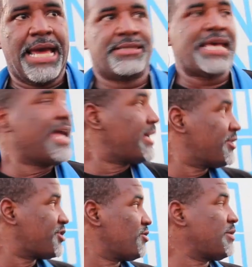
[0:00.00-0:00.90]
and
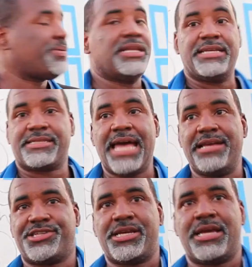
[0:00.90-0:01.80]
taken to the police
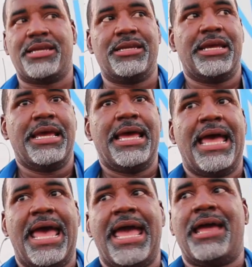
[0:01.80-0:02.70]
station
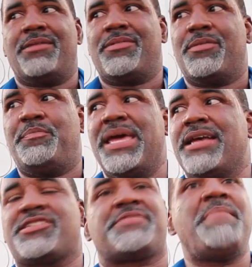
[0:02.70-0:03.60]
and
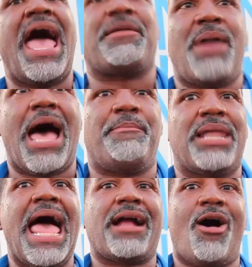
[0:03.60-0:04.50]
being smacked by a
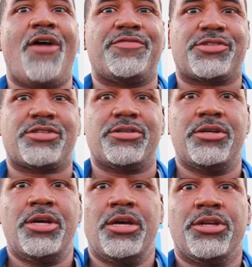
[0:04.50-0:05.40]
black officer.
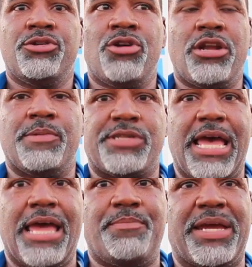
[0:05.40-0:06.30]
You know what I'm
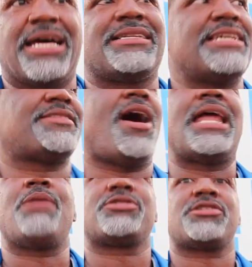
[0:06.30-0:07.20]
saying? Because he
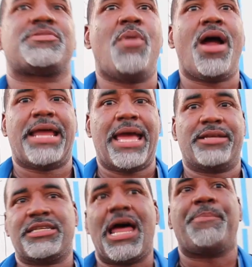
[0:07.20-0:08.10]
thought I was a smart
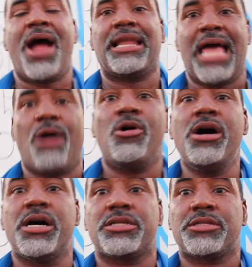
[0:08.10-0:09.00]
ass, and I
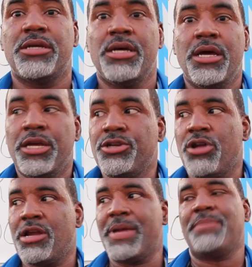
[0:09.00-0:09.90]
was. You
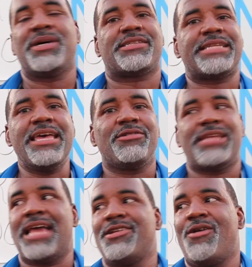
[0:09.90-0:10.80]
know what I mean? But still,
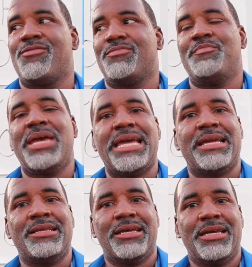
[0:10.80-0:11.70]
that don't mean